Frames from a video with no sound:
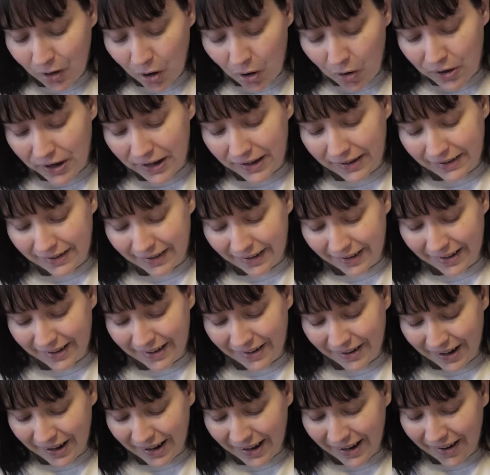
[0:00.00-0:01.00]
honestly,
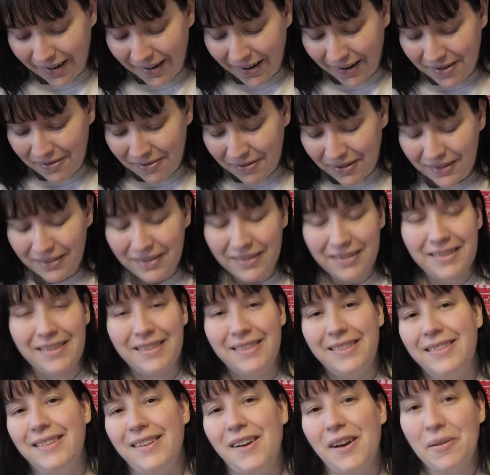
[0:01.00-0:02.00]
like,
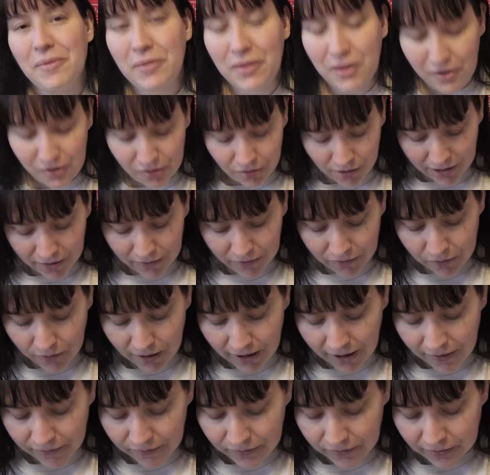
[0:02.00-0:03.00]
I'm so grateful.
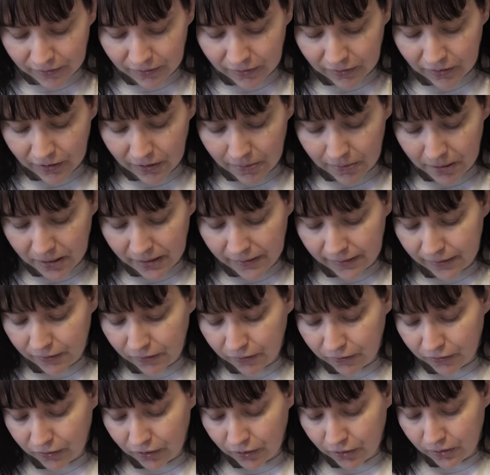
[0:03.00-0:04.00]
I have such
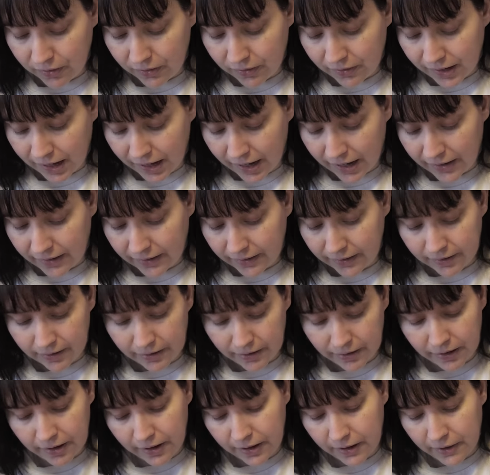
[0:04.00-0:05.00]
amazing viewers and,
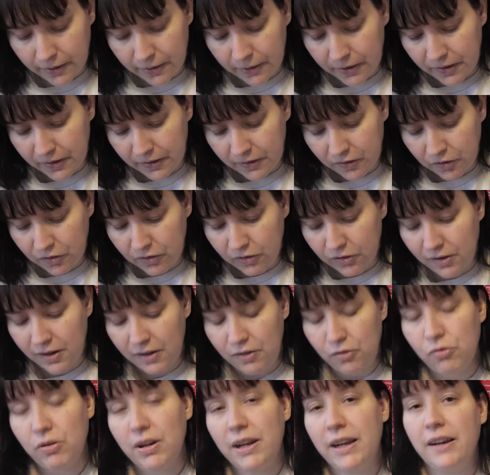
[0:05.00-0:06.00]
you know, it's just,
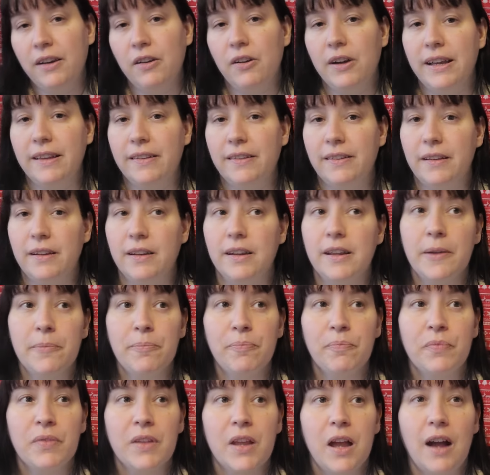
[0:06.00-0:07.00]
it's really nice. And
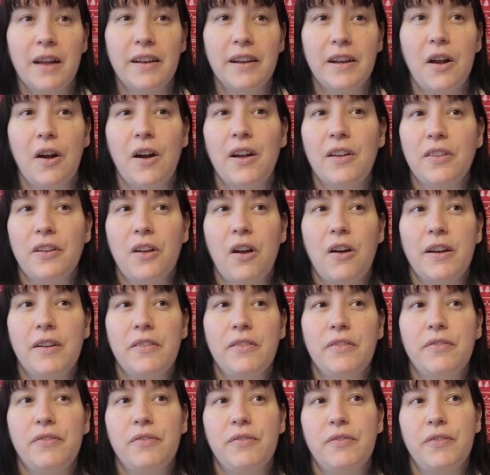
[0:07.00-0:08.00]
I don't know, I kind
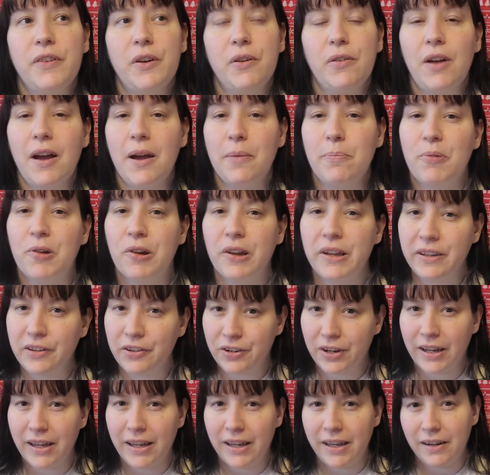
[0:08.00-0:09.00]
of feel like
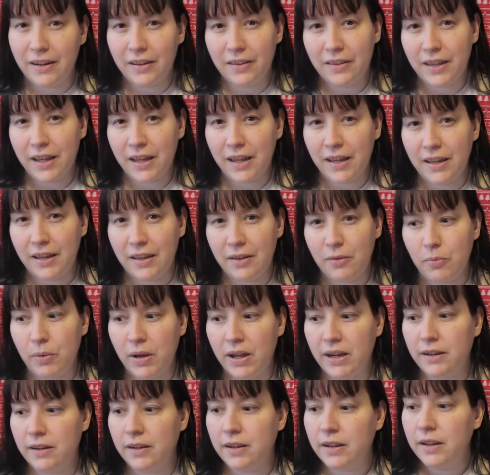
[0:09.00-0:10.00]
appreciated, I think,
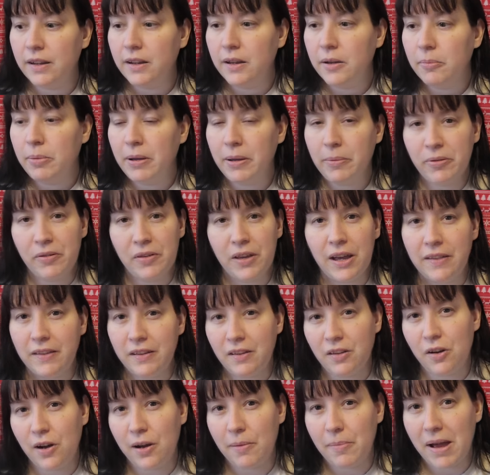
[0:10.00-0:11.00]
when people take
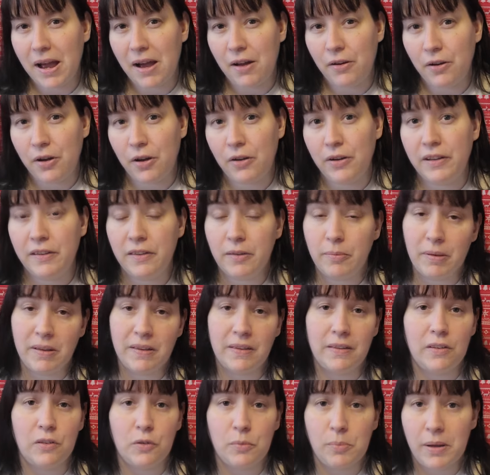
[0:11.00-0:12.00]
the time out, not only to
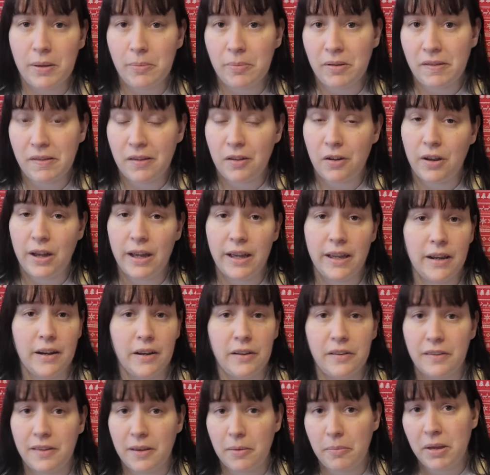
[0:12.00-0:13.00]
message me, but to, like, you
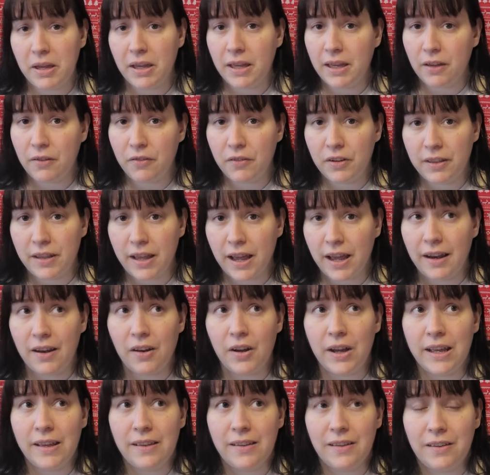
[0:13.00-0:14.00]
know, send me a gift and that.
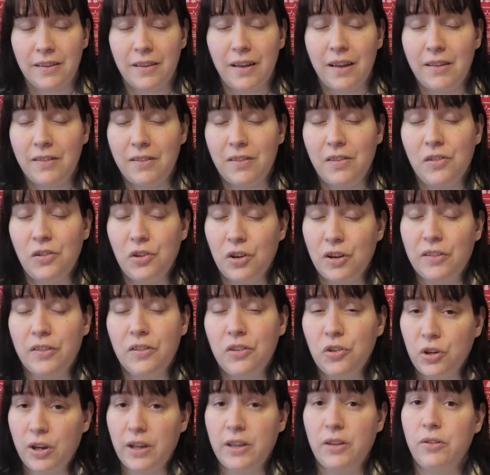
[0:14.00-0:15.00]
Like, it's
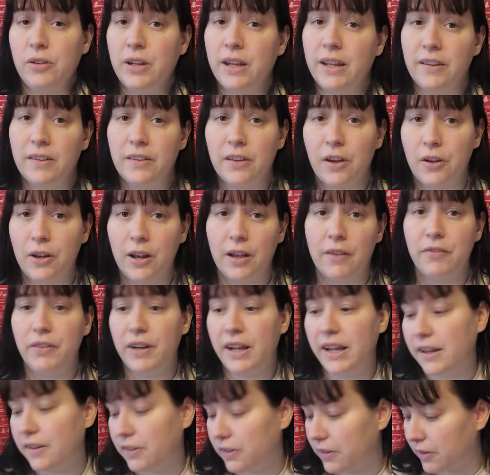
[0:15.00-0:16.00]
just genuinely so
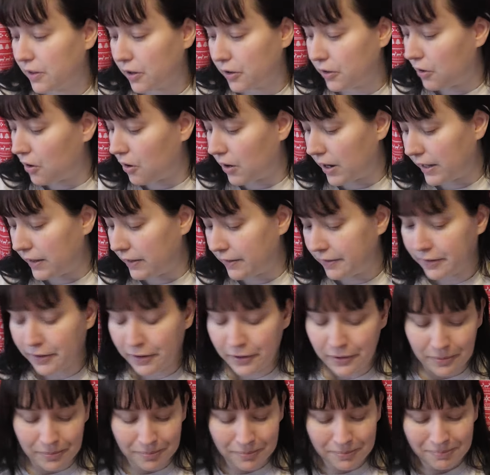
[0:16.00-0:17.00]
lovely and so kind,
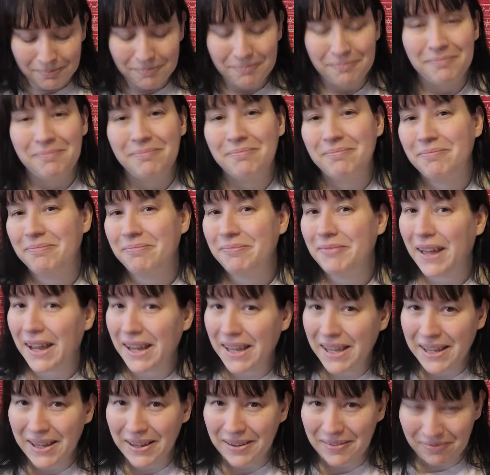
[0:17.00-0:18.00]
so
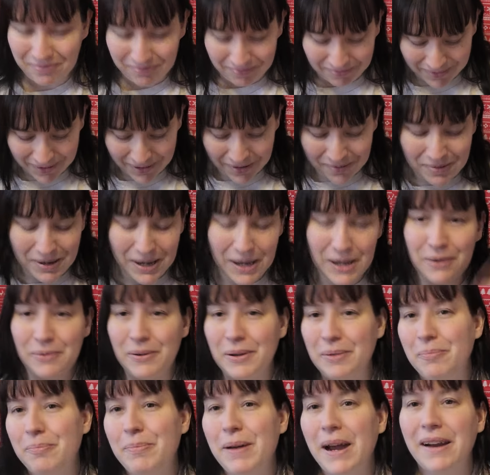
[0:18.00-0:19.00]
thank you. So I'm getting
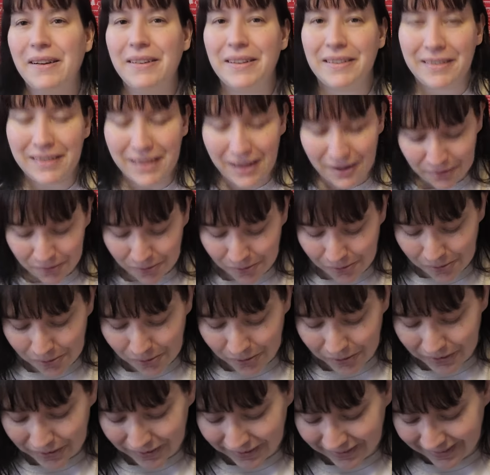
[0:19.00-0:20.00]
all embarrassed now and
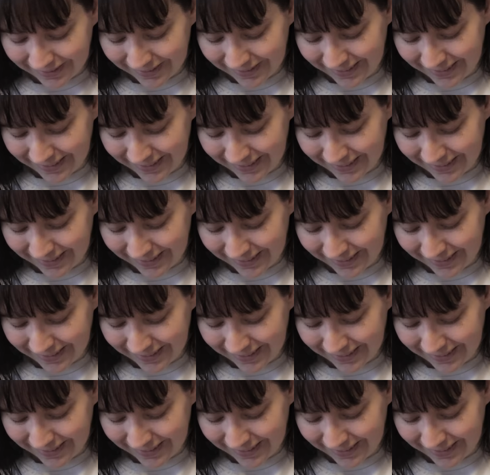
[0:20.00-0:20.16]
awkward.